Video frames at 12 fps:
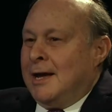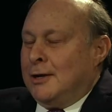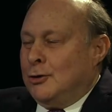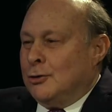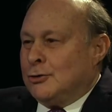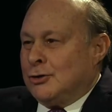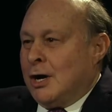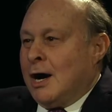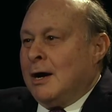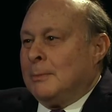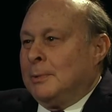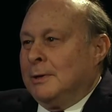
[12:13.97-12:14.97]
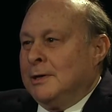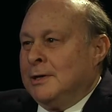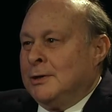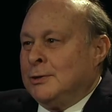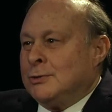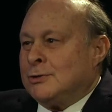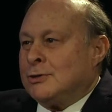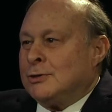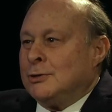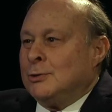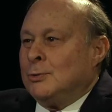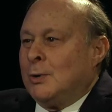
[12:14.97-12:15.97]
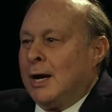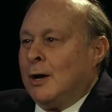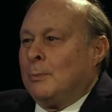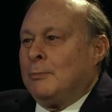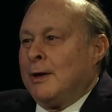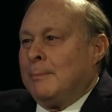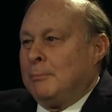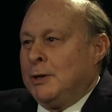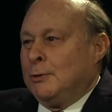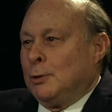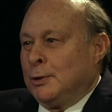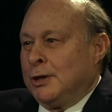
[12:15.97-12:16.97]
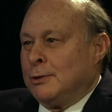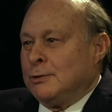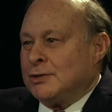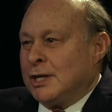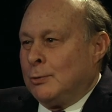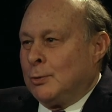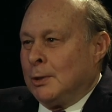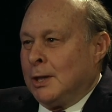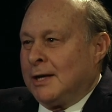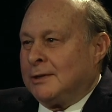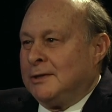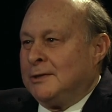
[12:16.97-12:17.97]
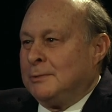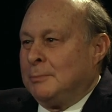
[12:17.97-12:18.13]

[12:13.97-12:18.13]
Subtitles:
And your job is to help them be the leaders they were elected to